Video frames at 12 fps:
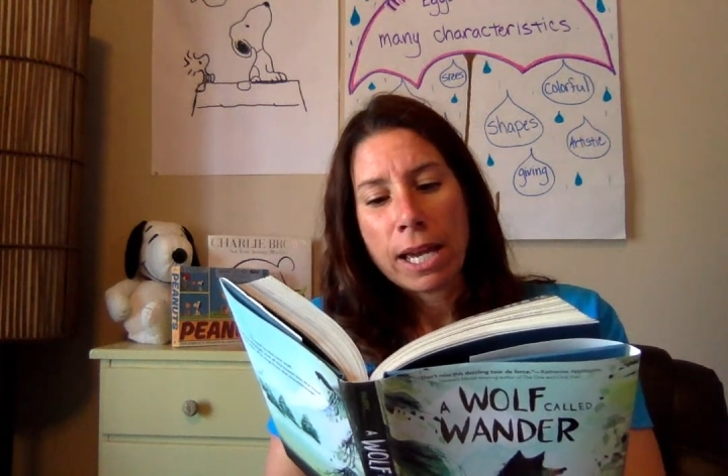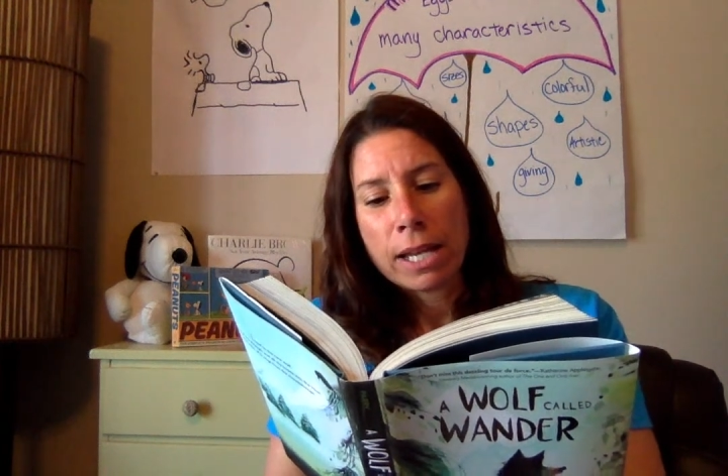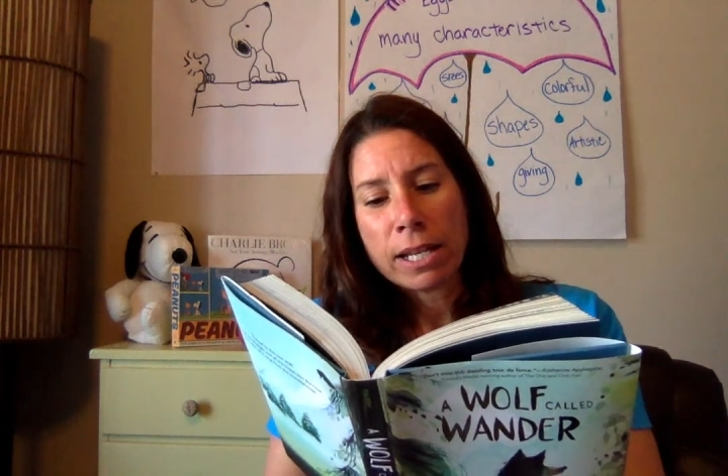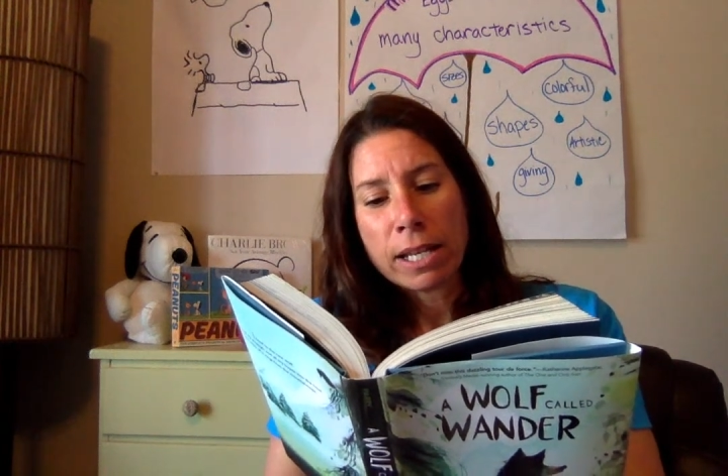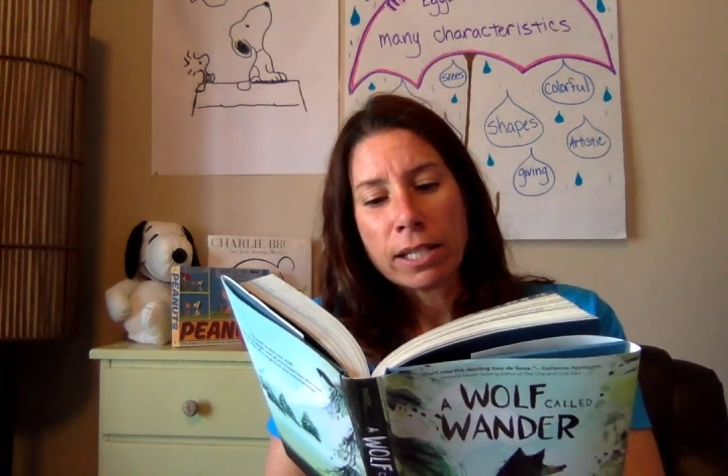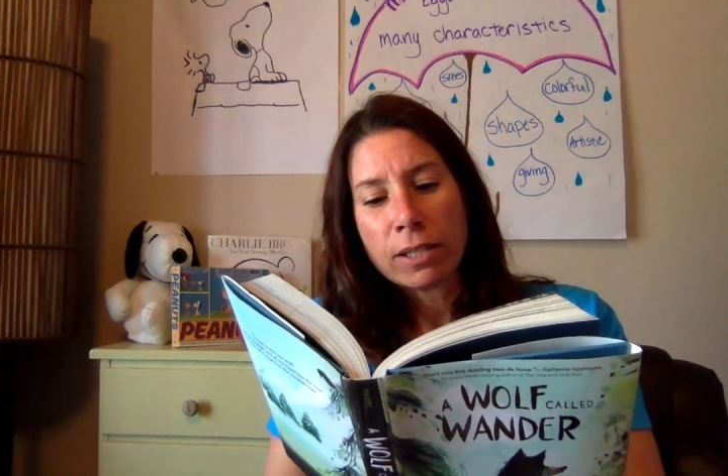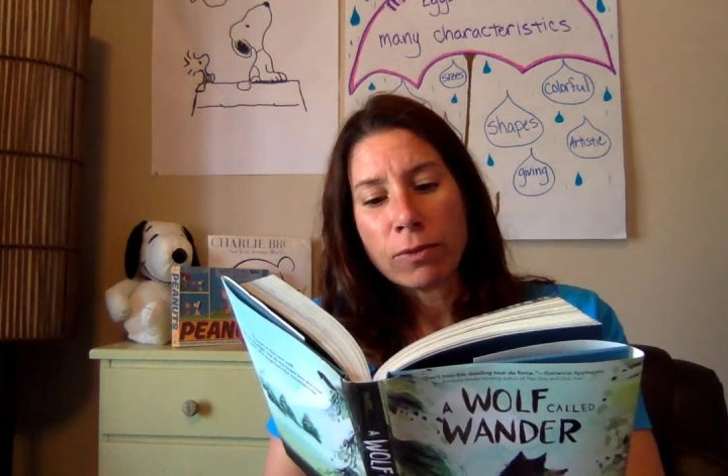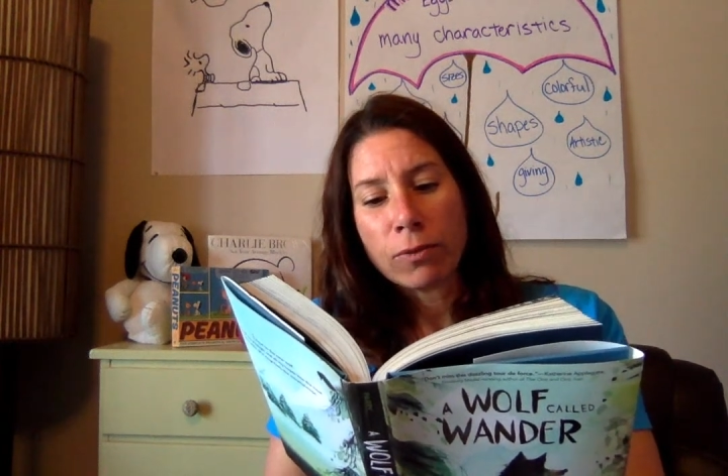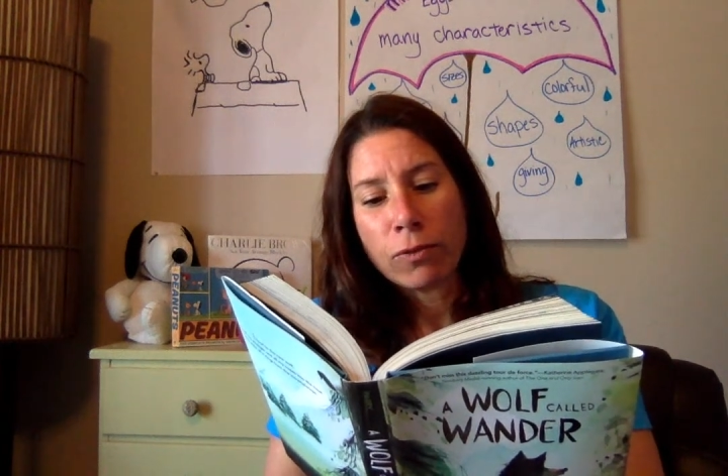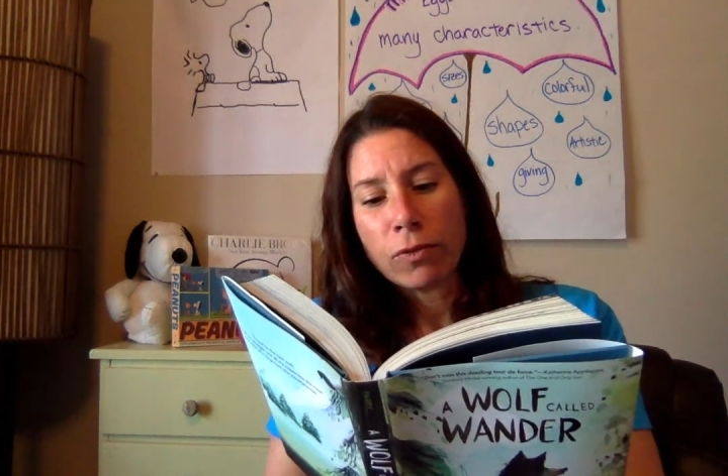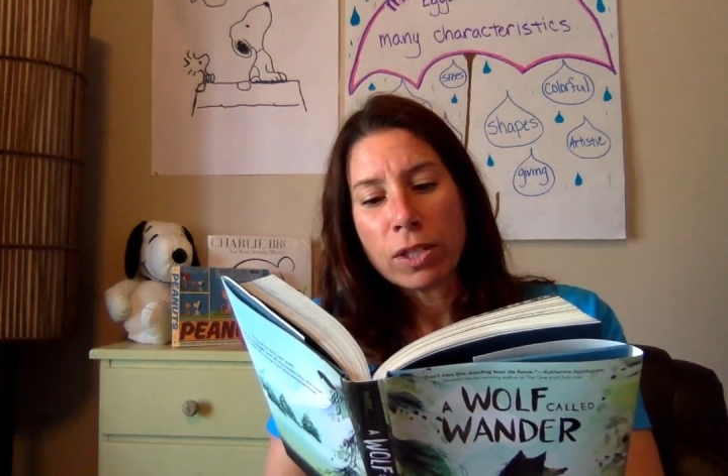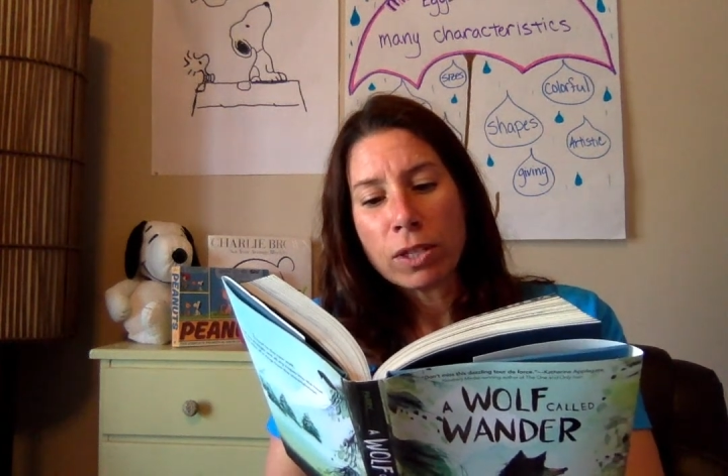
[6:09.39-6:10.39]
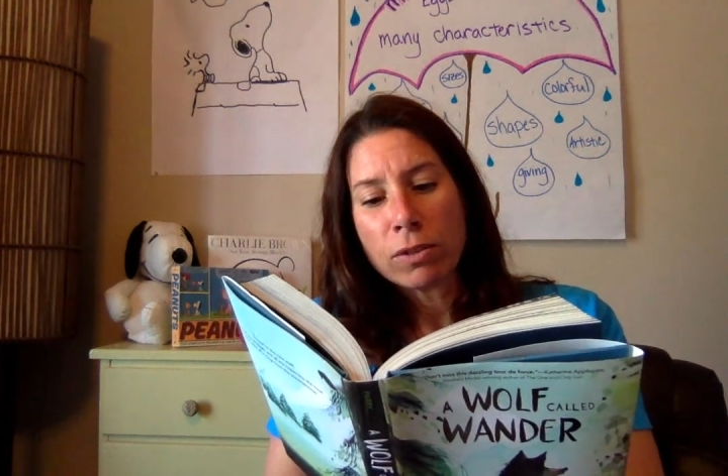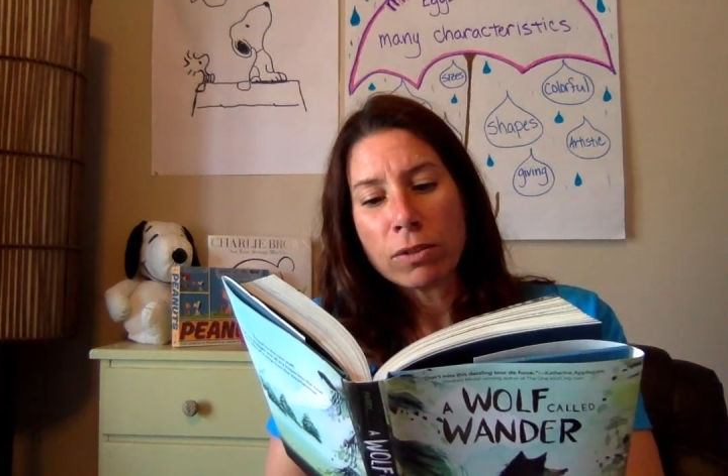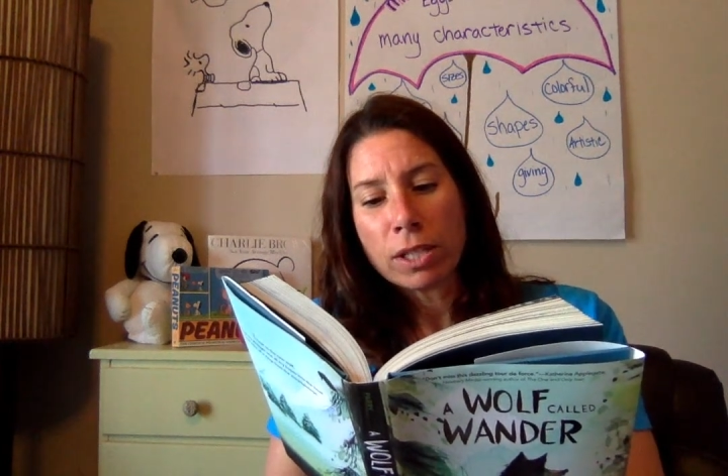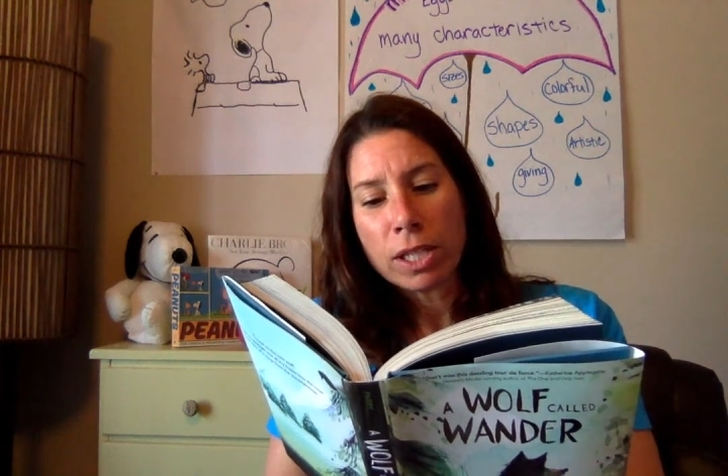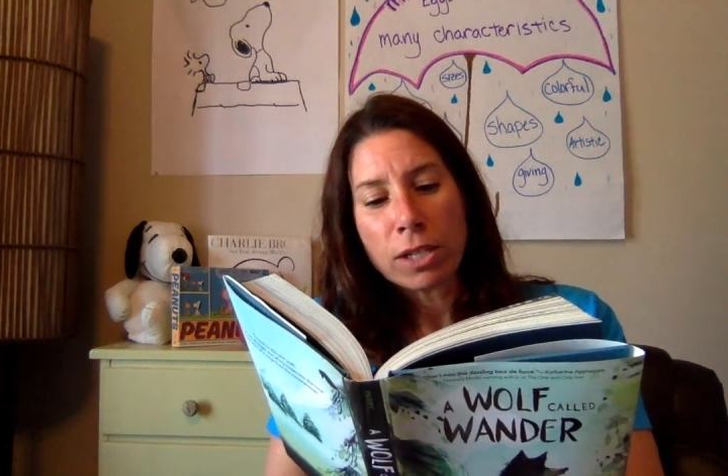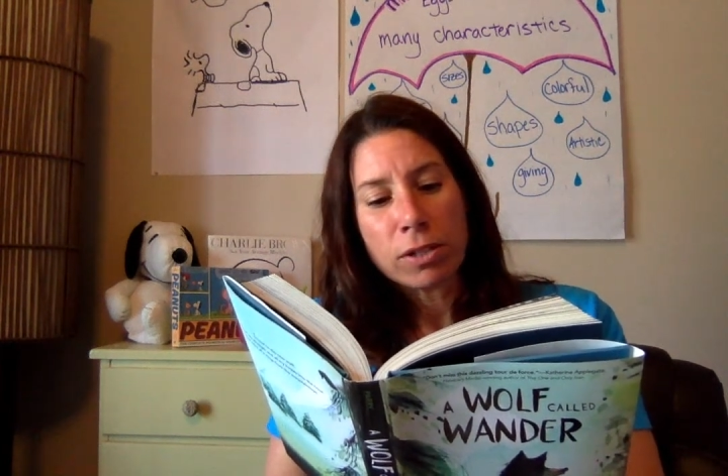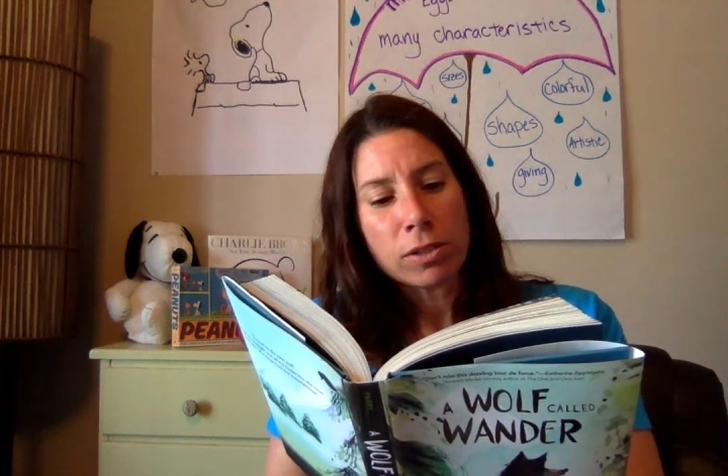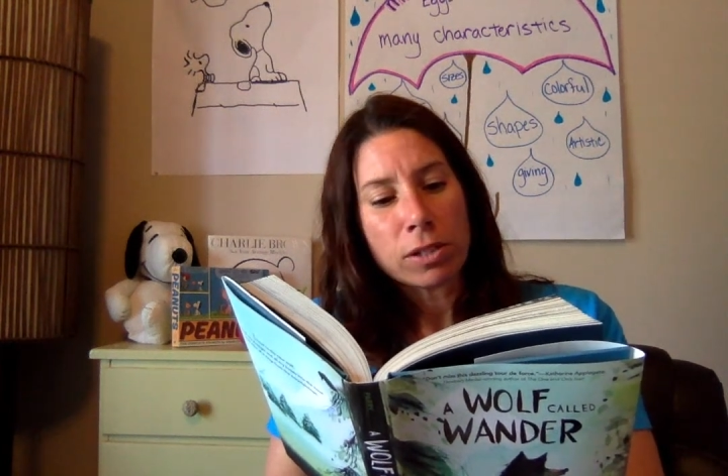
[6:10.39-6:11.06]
and I can feel, hear,